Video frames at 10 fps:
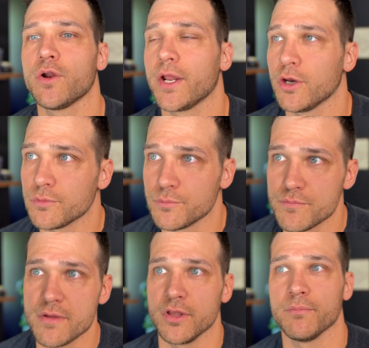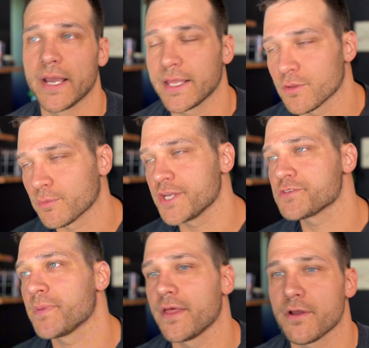I know, making the
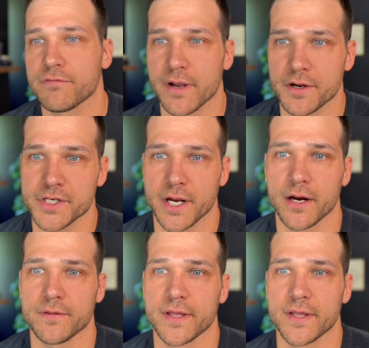rich pay their fair share.